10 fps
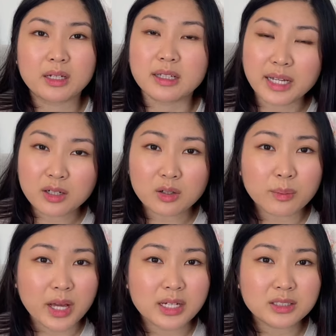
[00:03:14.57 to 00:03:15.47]
Like
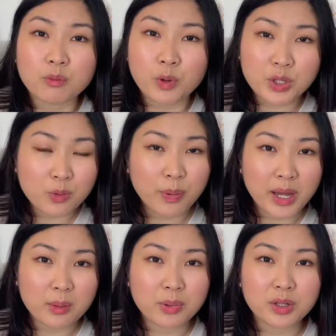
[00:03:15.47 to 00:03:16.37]
Hermes, when you buy
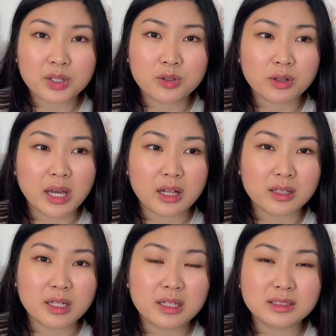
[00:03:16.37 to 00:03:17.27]
a Birkin or
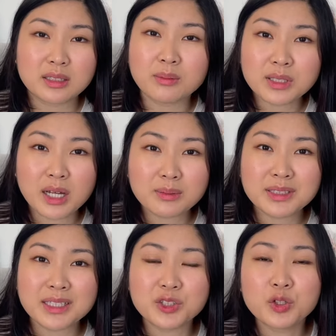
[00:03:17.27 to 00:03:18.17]
Kelly, sometimes
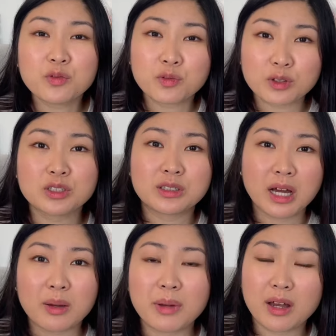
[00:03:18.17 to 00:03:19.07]
that's your first
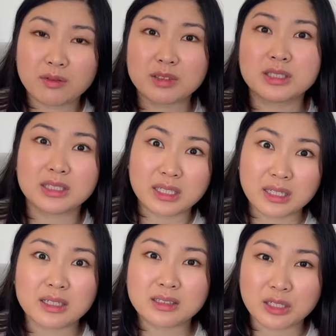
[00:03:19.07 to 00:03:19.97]
time ever
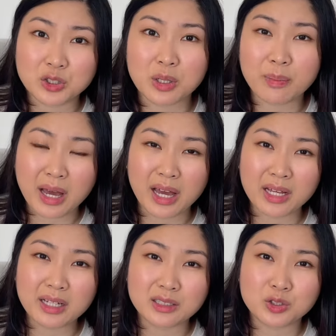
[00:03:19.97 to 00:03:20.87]
seeing such a
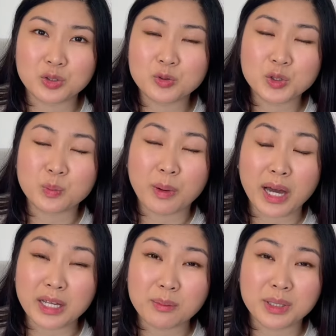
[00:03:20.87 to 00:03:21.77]
bag, and so you just buy
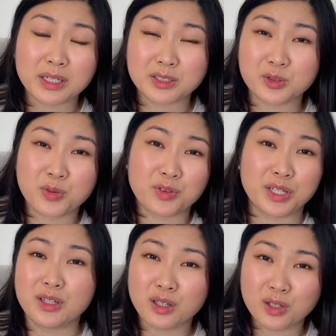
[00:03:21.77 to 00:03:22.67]
it because you
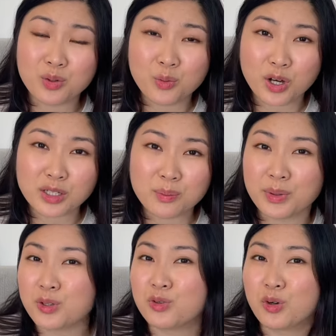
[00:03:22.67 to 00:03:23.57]
think you want it,
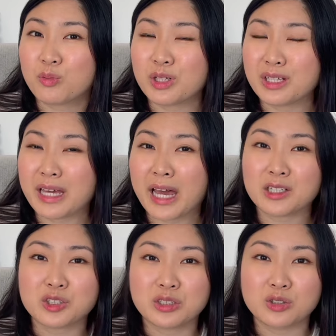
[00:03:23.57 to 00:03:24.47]
but you don't really
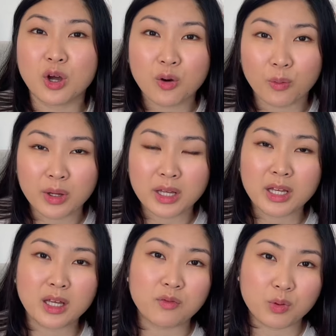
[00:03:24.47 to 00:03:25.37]
actually know
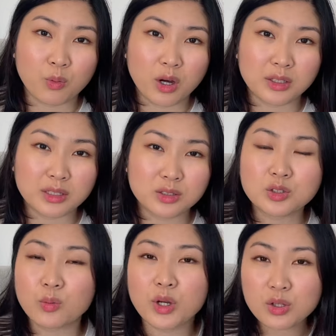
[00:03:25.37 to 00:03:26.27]
if you want it.
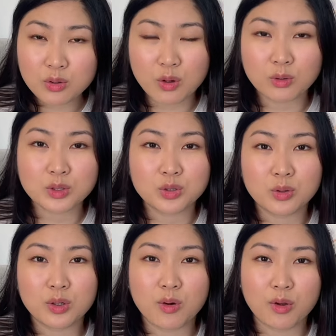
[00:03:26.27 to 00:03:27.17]
So when you go into a
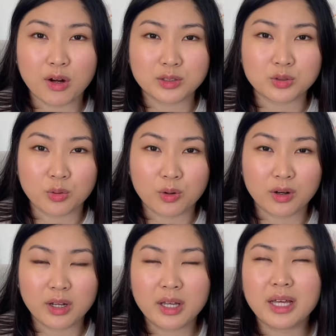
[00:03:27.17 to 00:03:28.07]
Goyard store,
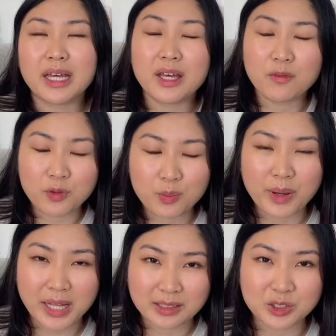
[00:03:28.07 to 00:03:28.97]
if you
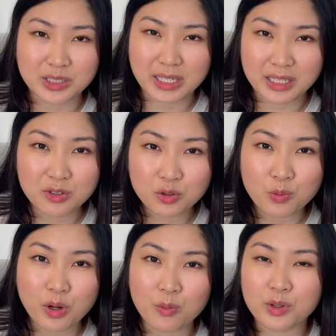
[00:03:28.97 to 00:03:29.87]
manage to get into
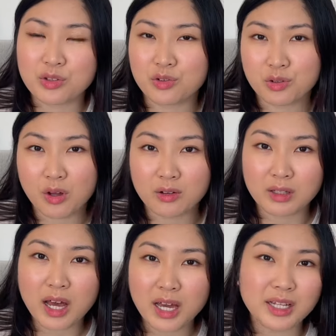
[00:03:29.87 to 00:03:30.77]
one with its long
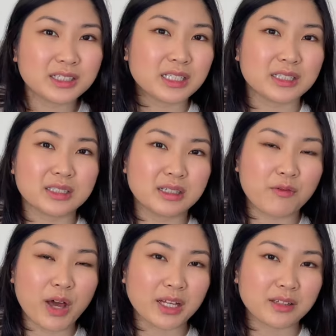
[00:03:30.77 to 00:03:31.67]
lines and the
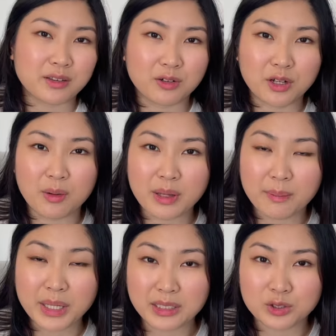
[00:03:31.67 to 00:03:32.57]
fact that there are not that
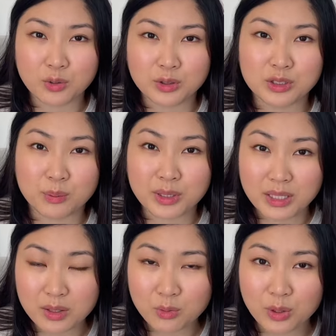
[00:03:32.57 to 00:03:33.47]
many stores to
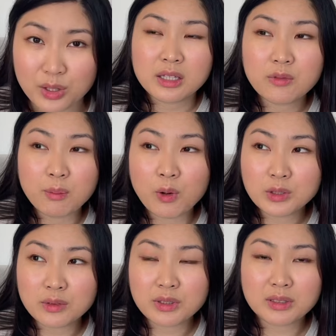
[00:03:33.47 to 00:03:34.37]
begin with,
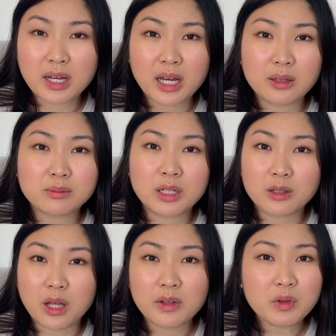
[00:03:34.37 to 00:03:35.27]
most of the time, a
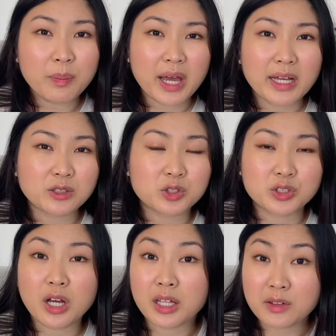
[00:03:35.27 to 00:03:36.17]
lot of the bags are just
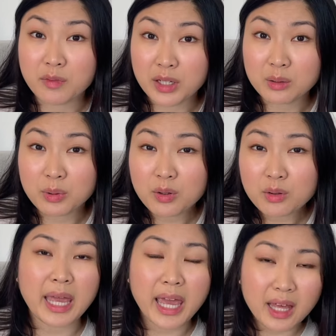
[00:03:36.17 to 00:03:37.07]
unavailable,
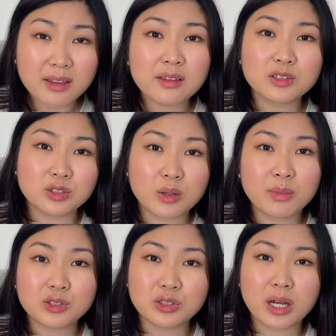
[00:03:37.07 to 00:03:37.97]
and there's not
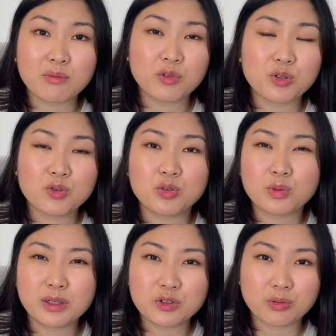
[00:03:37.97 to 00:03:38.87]
much time for you to
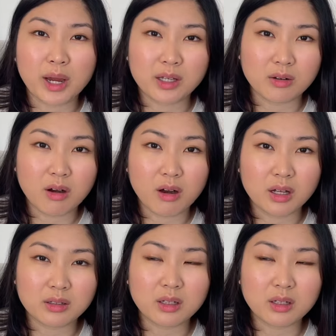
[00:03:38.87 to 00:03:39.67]
really try it on.